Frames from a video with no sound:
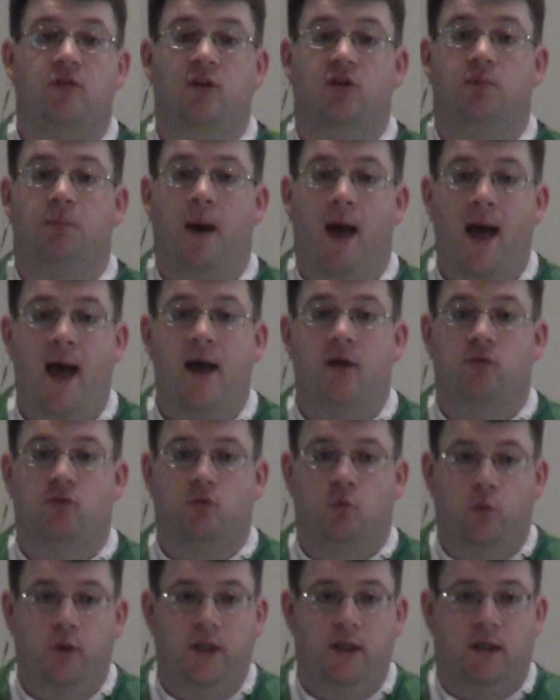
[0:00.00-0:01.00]
this
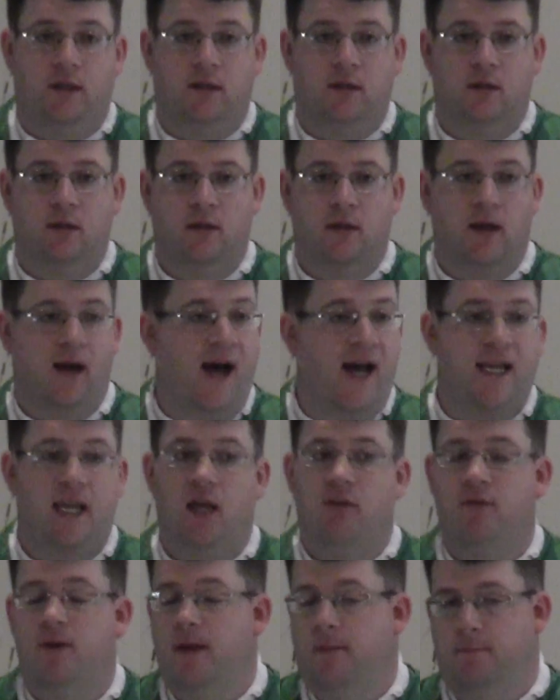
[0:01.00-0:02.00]
past week, I
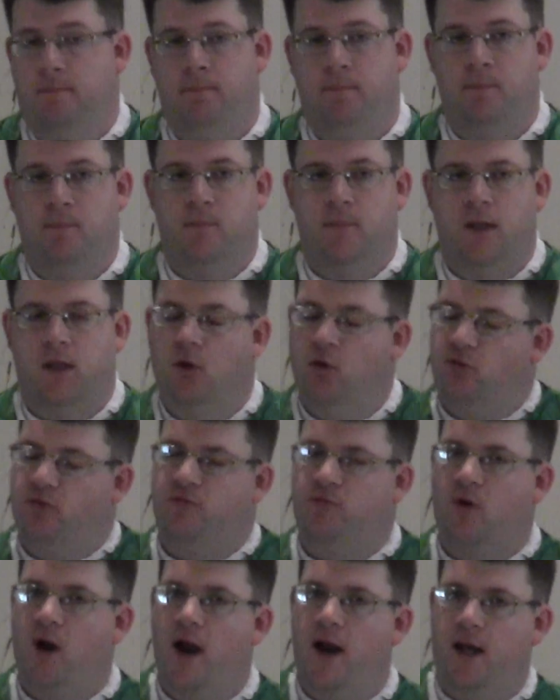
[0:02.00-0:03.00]
gave in. It was
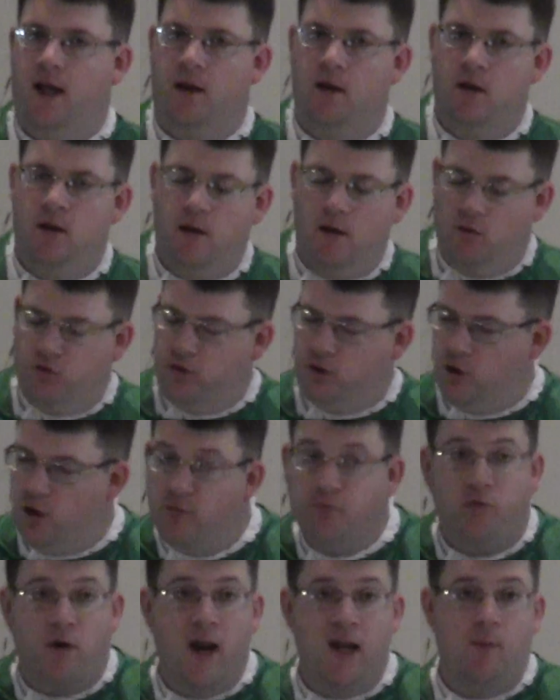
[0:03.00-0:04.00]
Friday. It was a
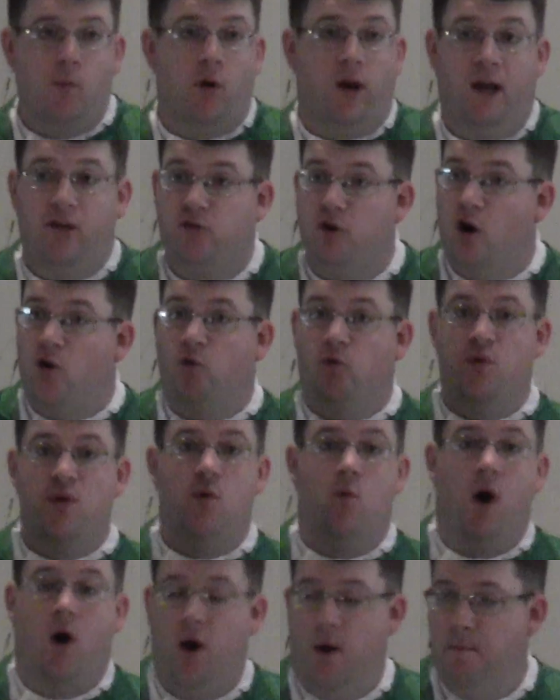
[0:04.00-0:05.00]
good Friday morning. I started
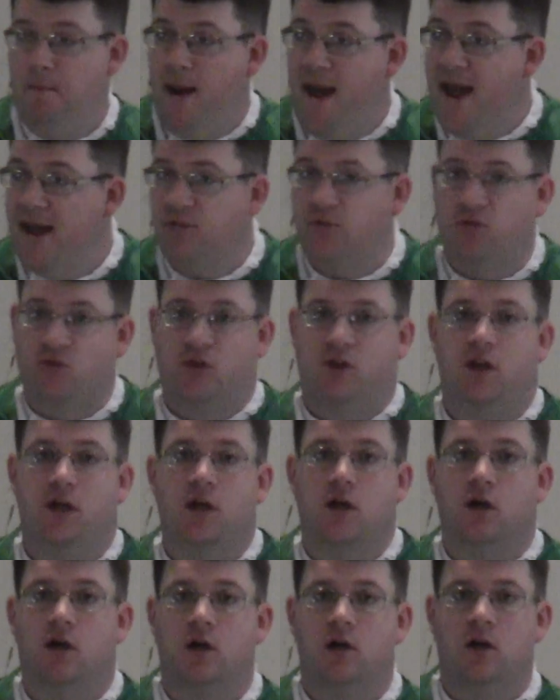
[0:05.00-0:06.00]
really well at Mass
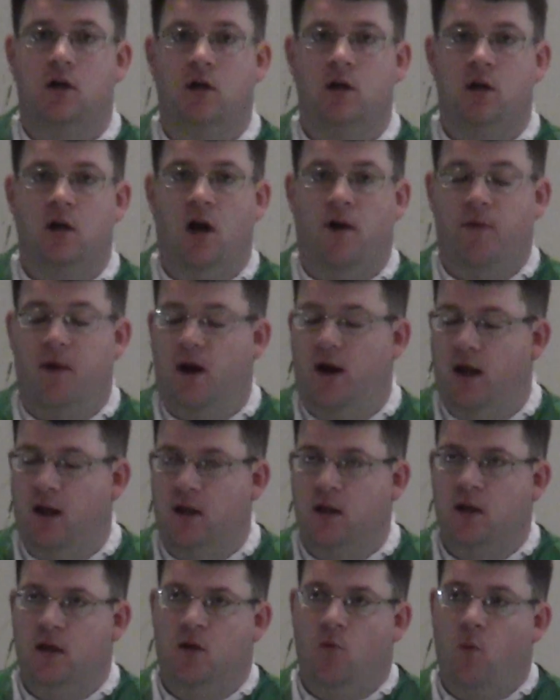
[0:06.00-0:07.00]
here. Then
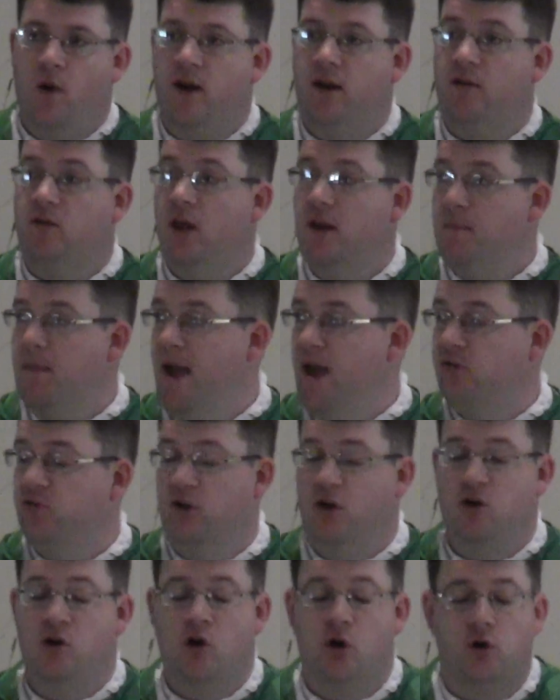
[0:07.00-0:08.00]
I went and did Mass
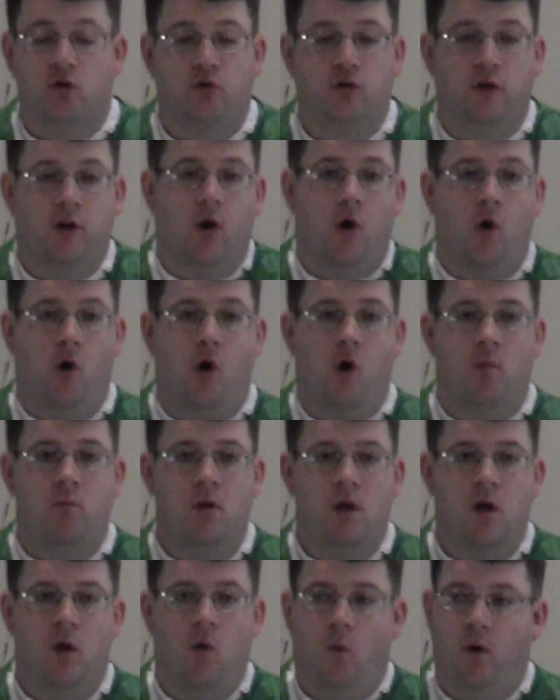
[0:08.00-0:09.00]
at a nursing home,
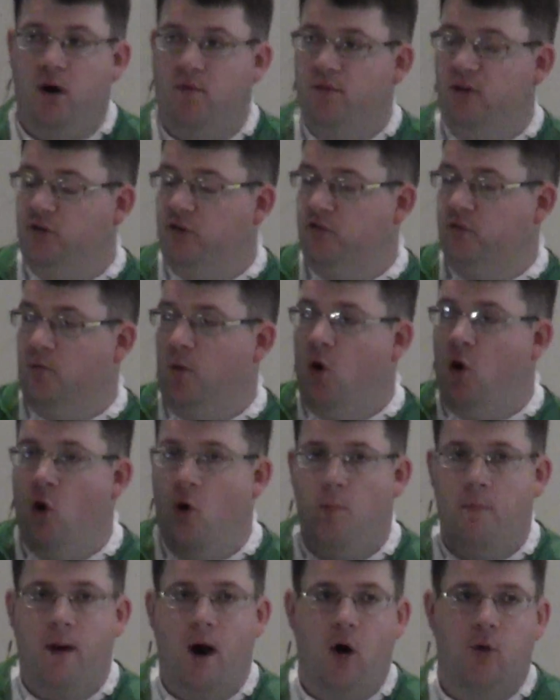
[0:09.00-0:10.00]
went and visited some
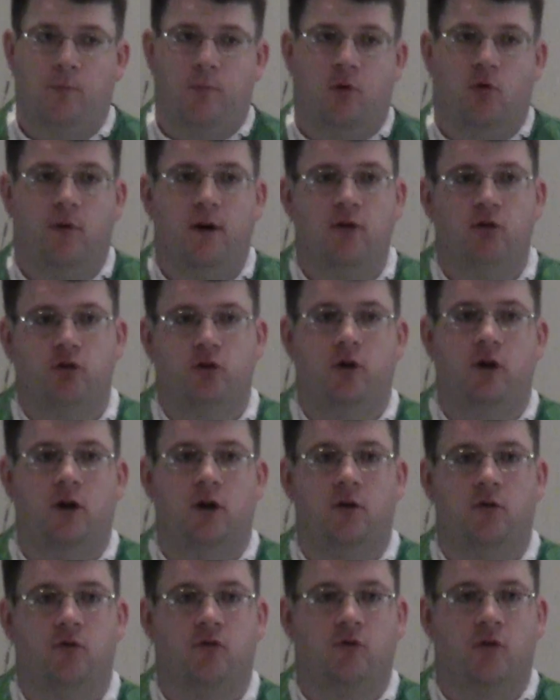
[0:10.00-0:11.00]
homebound
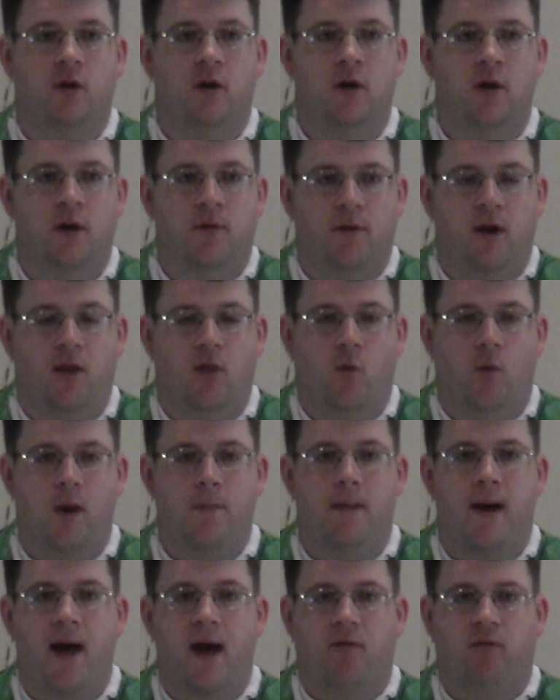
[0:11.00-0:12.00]
parishioners then on the way
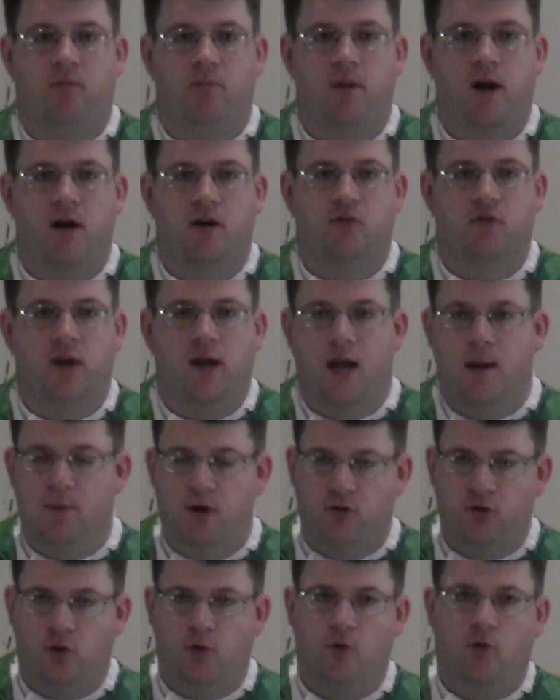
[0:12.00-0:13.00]
back from there, I decided, hey, I'm
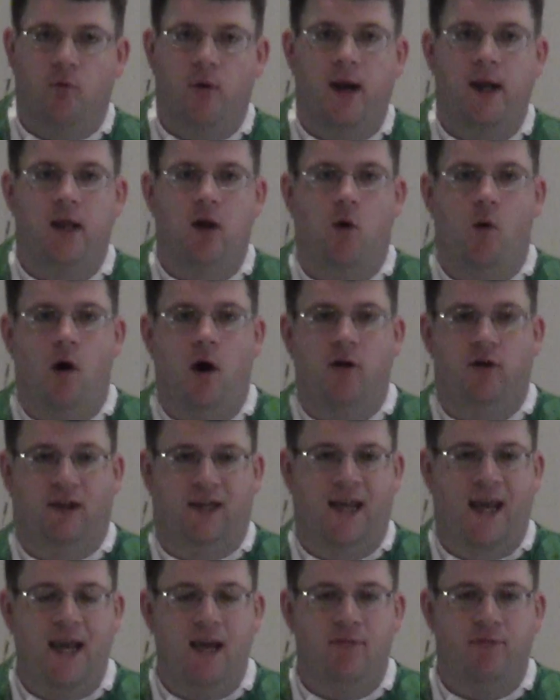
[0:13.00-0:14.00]
going to turn the radio on to
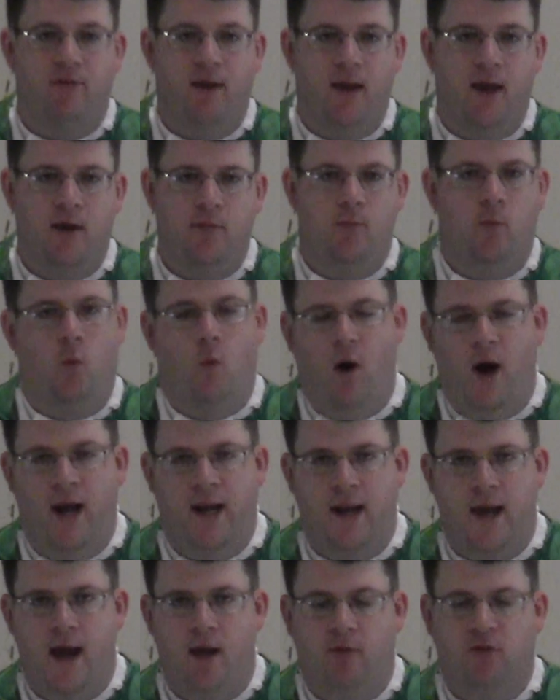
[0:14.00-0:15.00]
KFan.
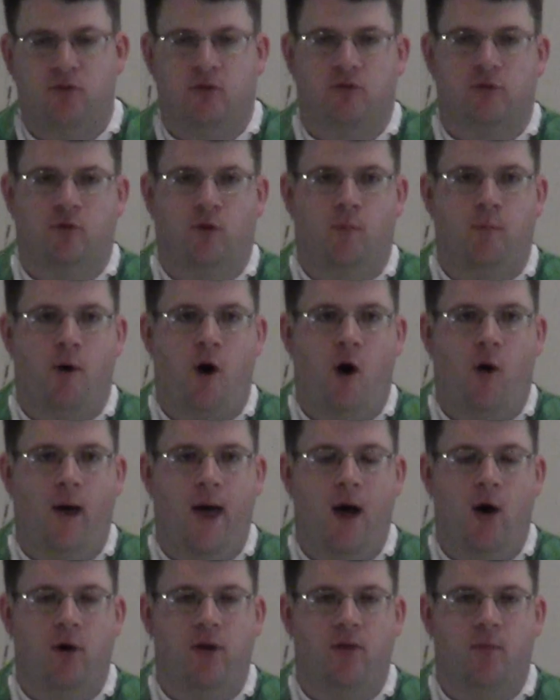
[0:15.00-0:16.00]
Why not? Let's listen to Paul
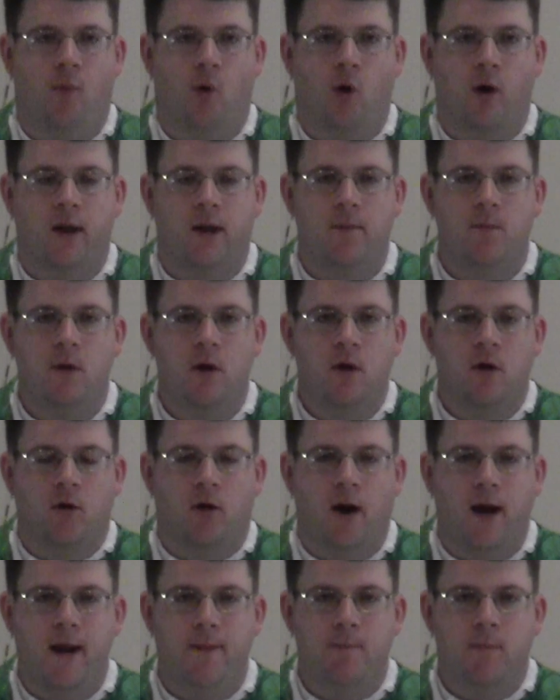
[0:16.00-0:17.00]
Allen in the morning,
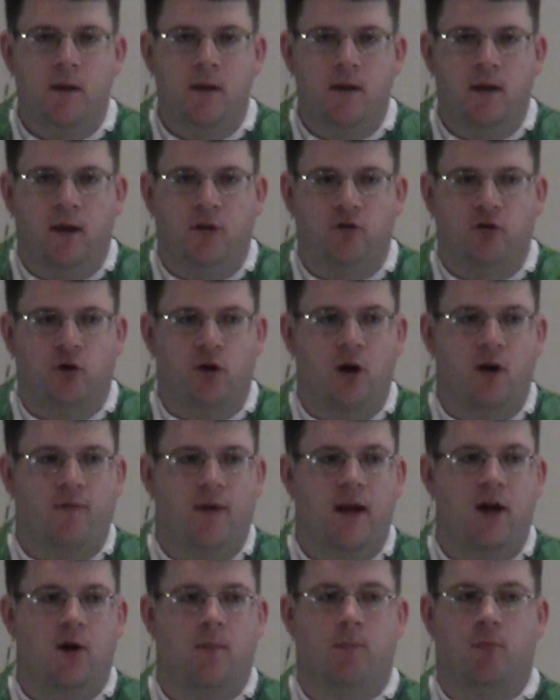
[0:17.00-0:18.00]
right? And sure enough,
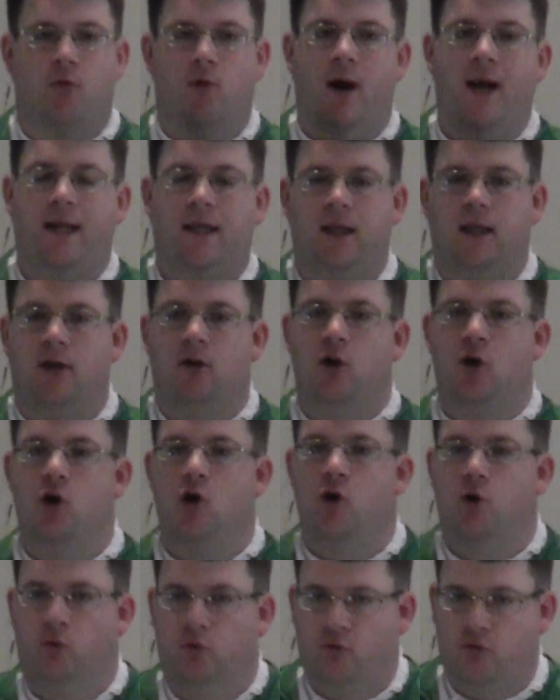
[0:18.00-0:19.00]
I hear breaking
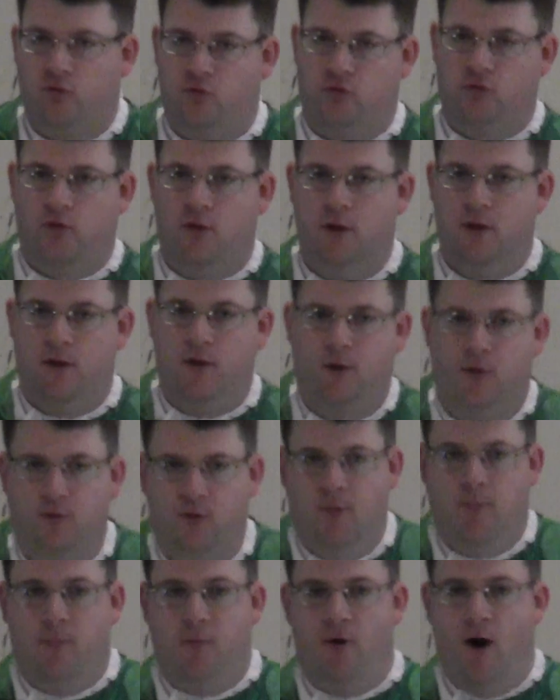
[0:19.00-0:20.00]
news.
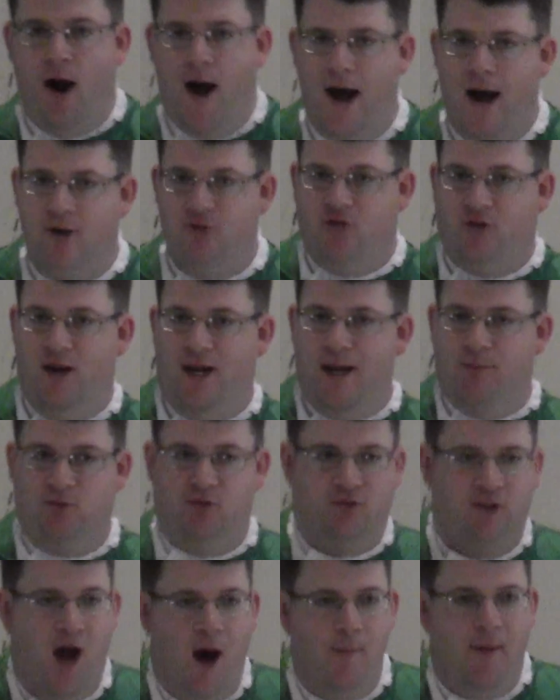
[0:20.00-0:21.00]
LeBron James
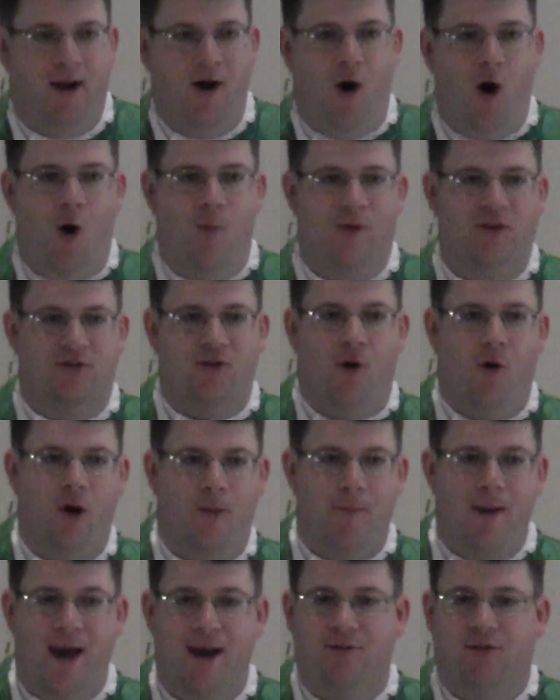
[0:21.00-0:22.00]
is coming home. He's
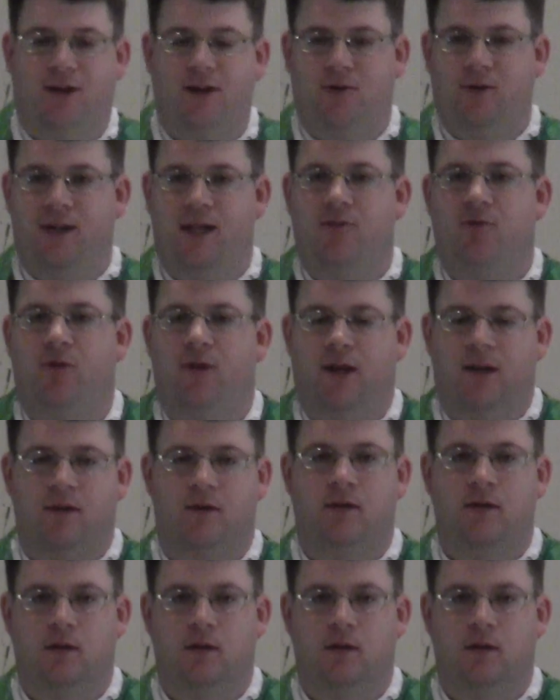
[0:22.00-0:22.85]
going back to Cleveland.